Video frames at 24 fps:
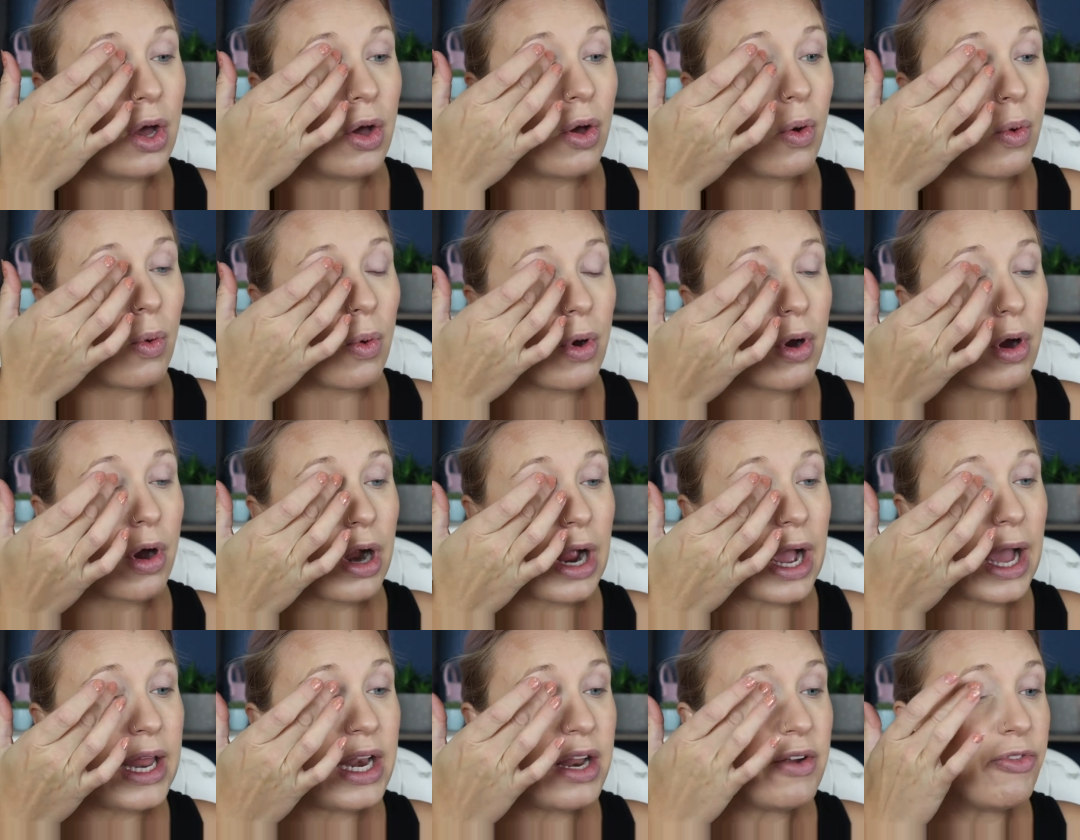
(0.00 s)
Or
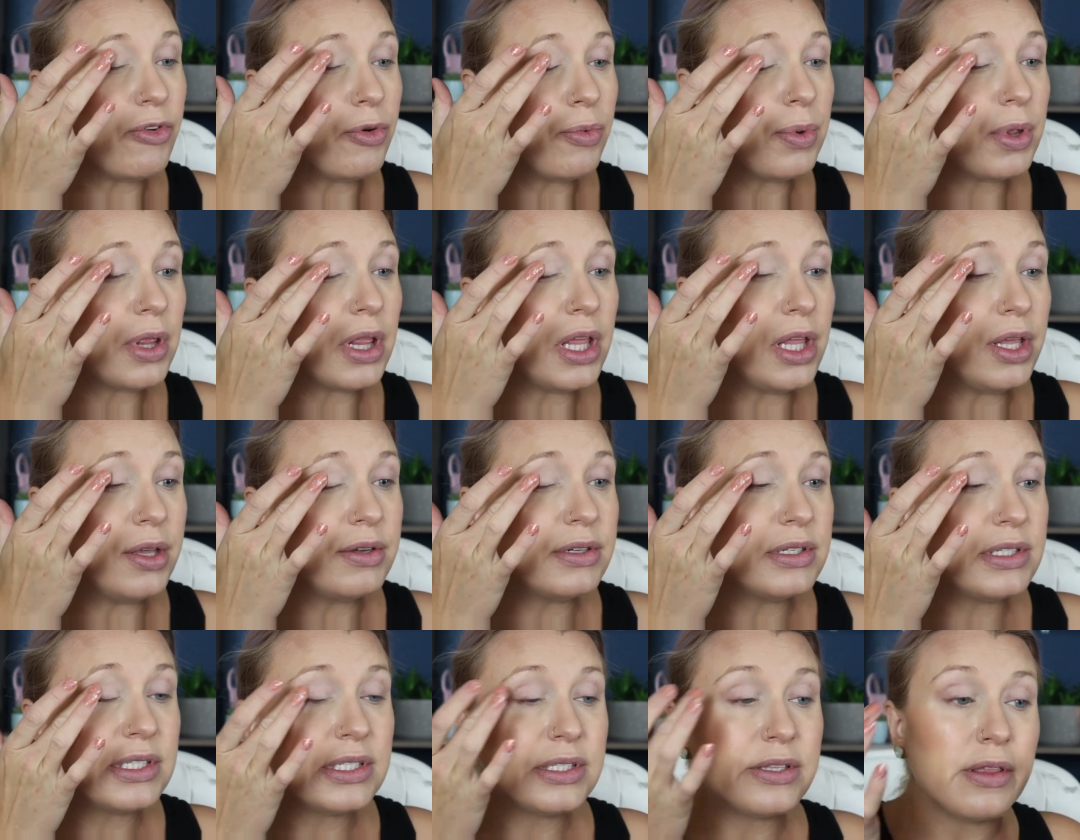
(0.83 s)
I never really
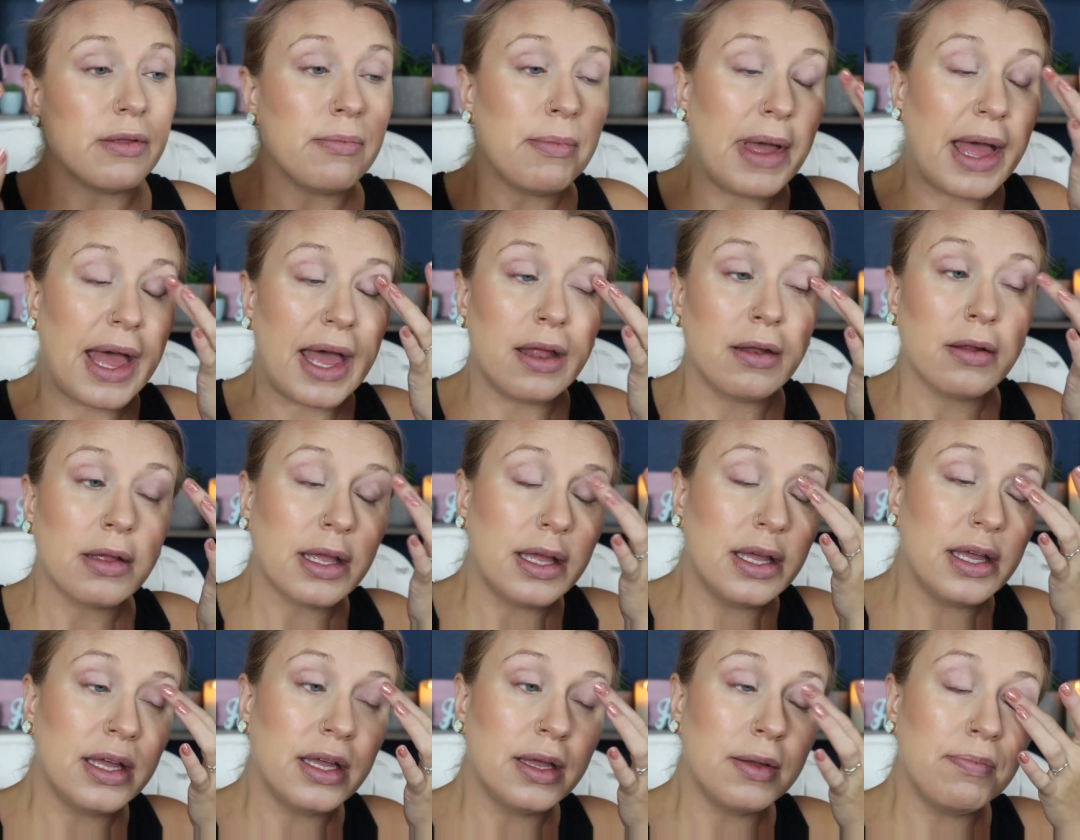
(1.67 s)
used the MAC
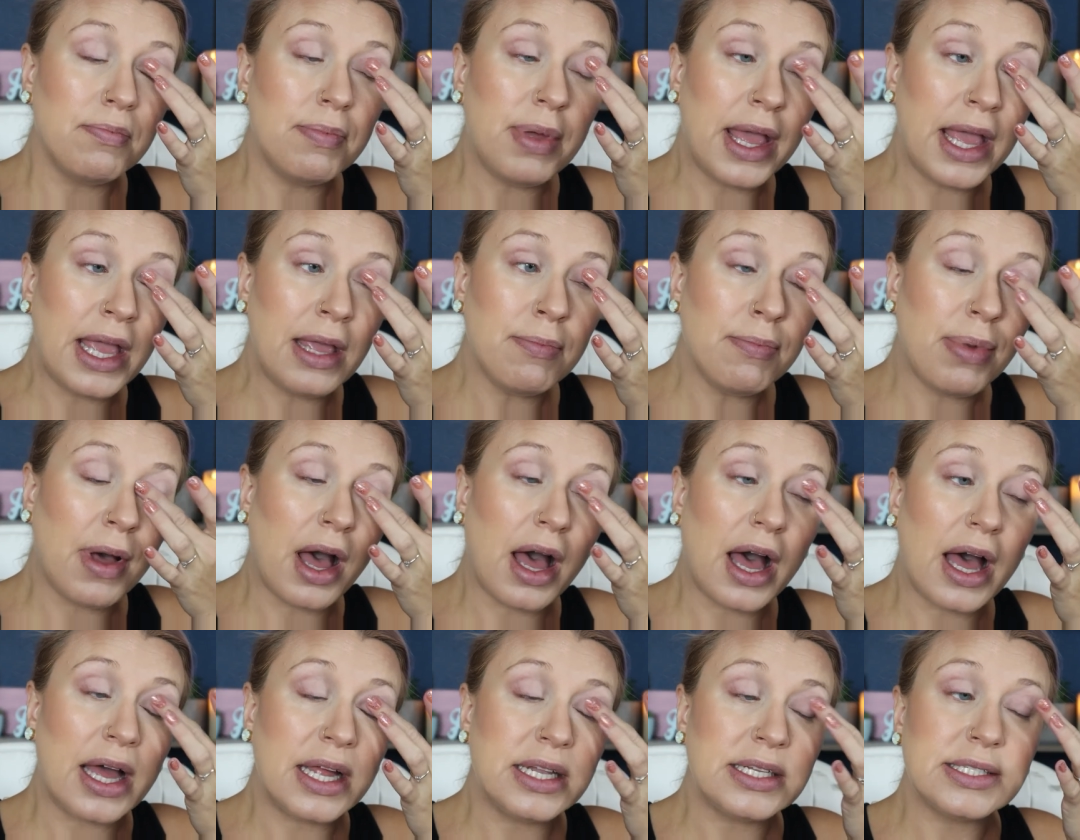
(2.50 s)
paint
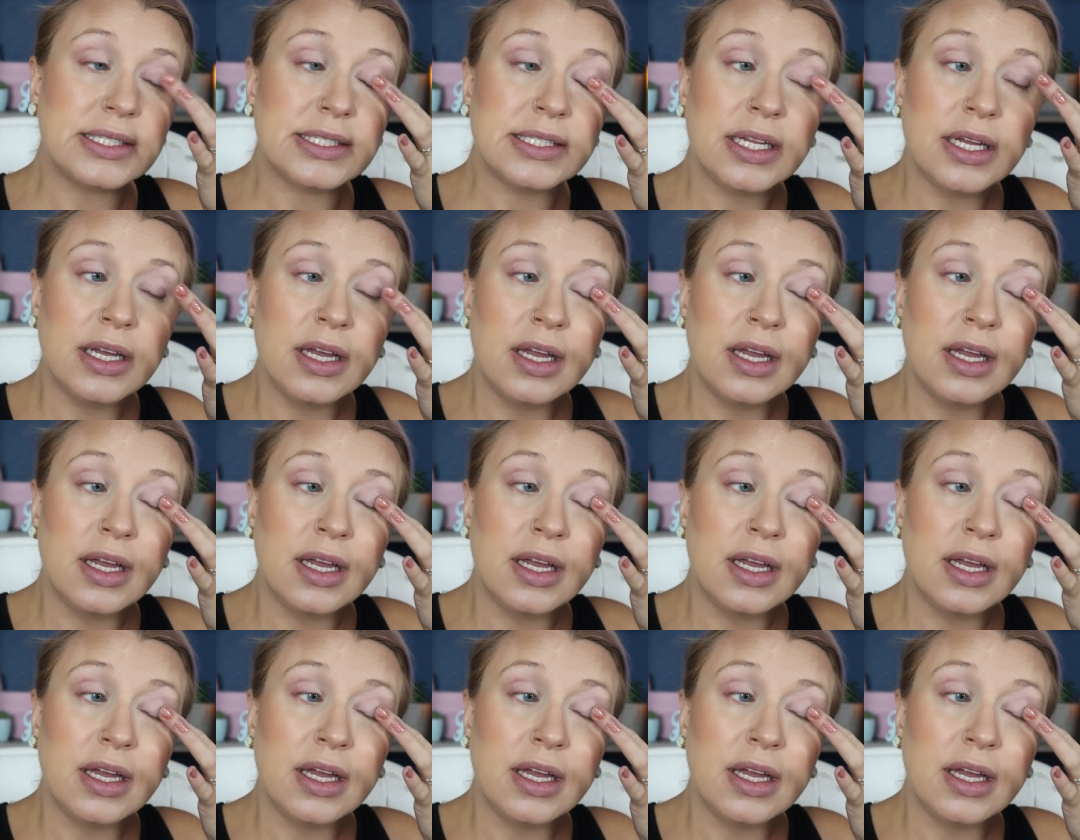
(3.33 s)
pots.